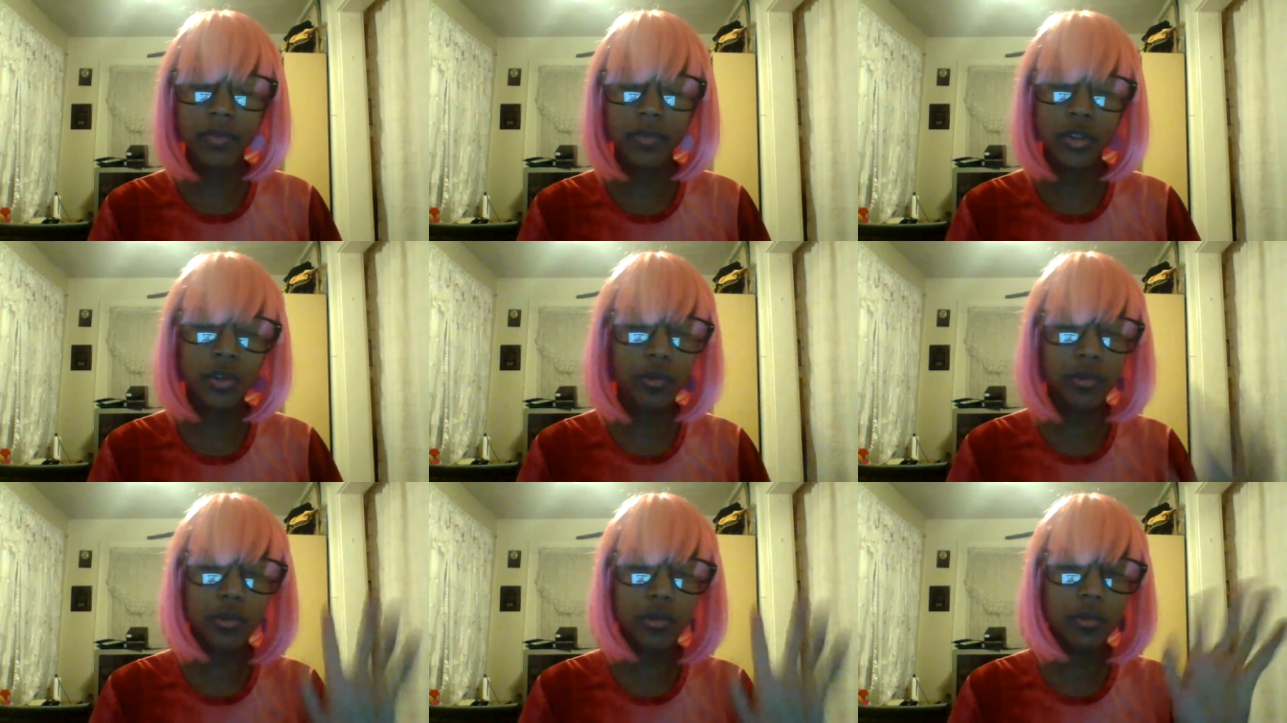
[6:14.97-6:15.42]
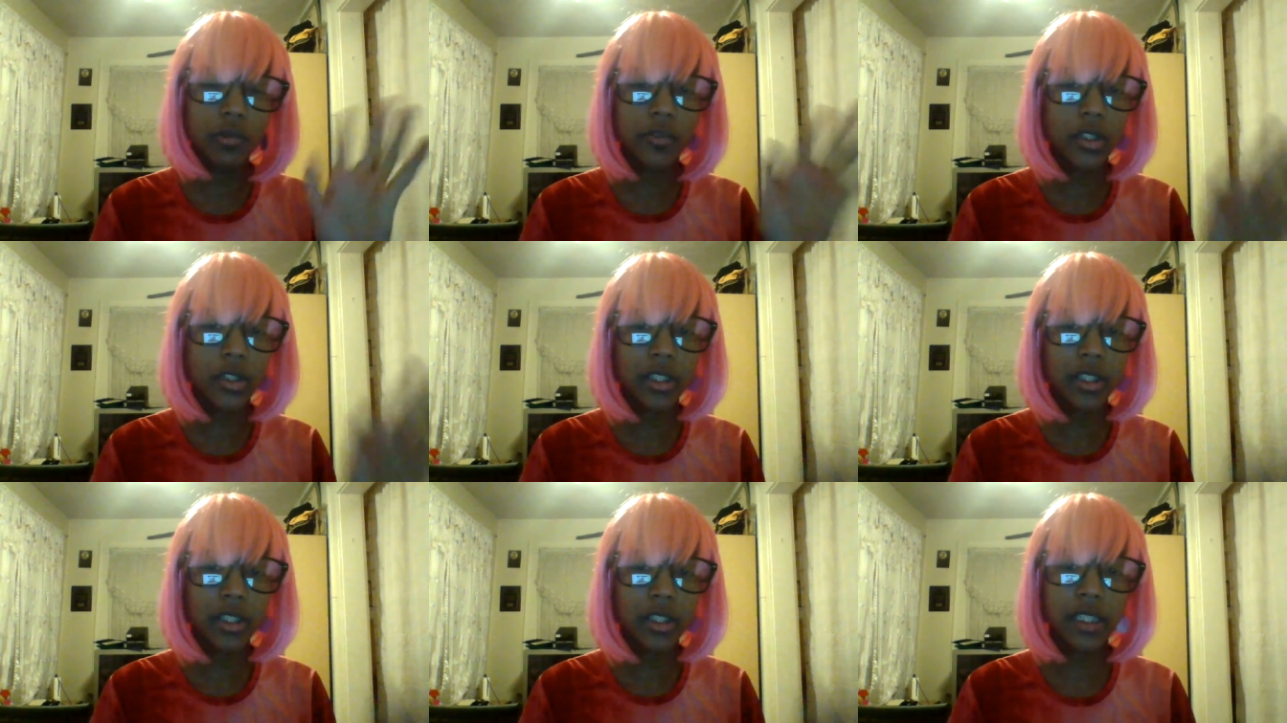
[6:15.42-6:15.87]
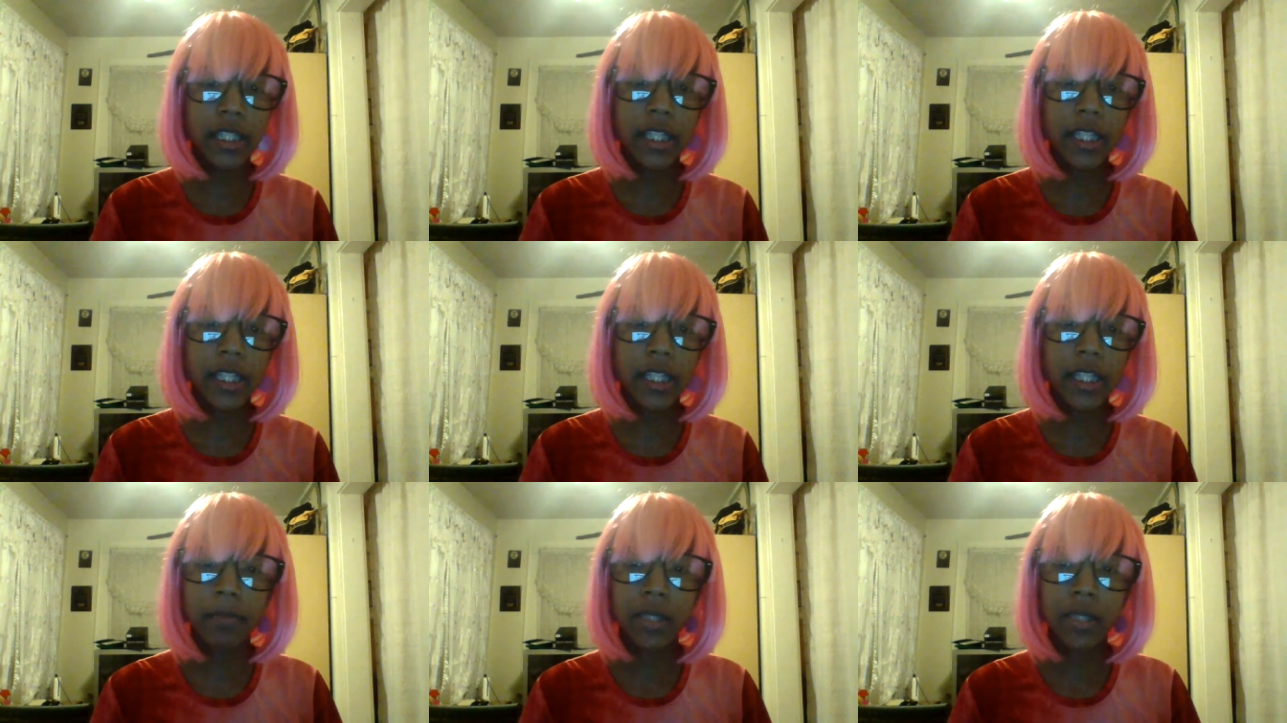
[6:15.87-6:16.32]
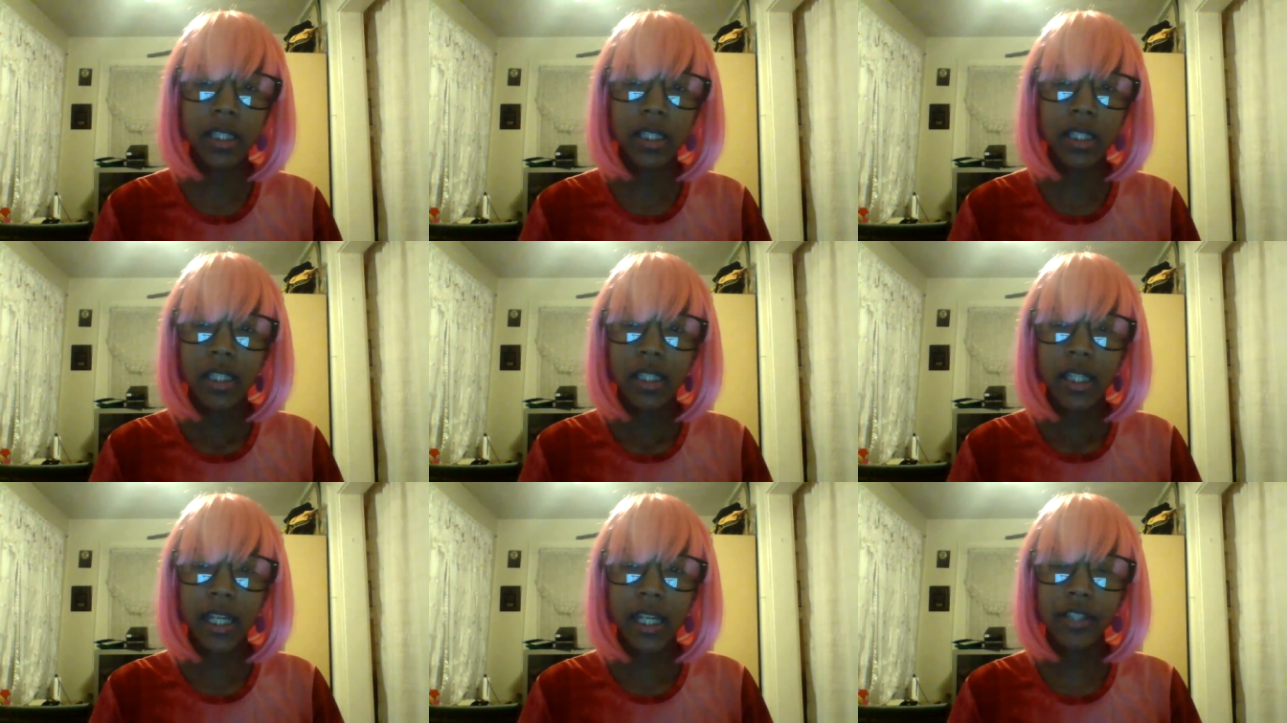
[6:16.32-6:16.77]
too too far in the game.
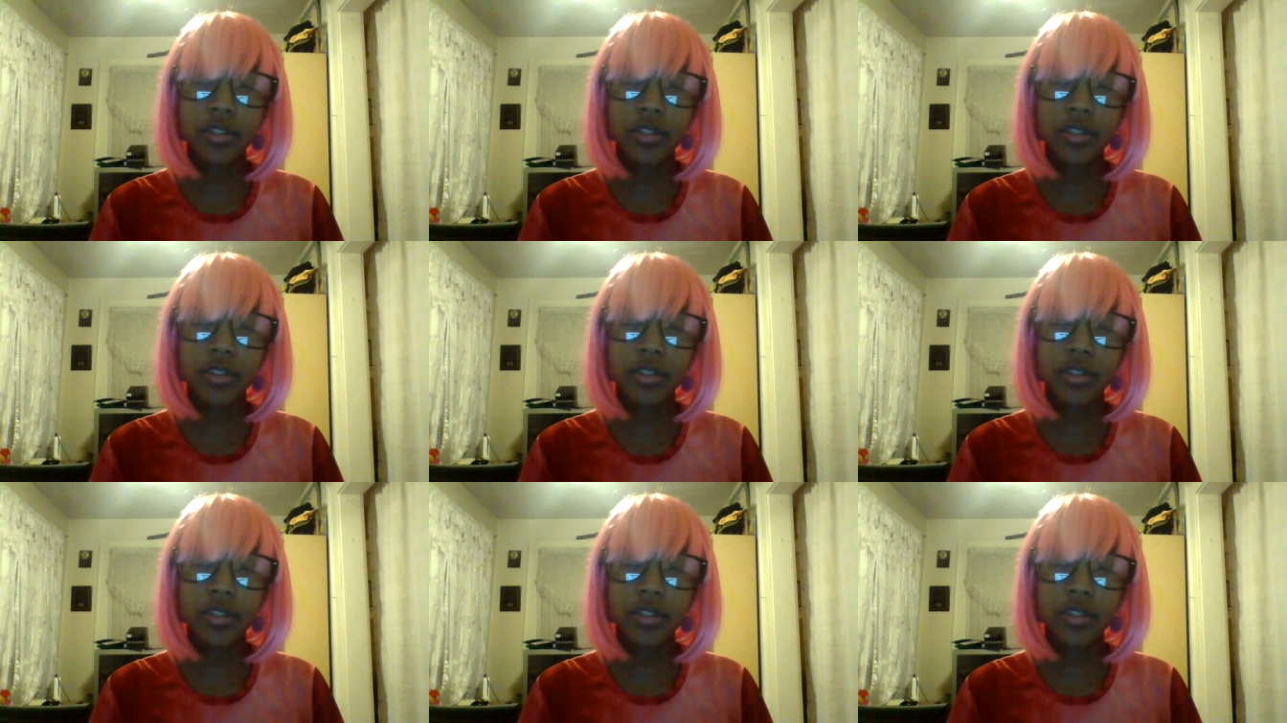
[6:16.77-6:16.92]
I know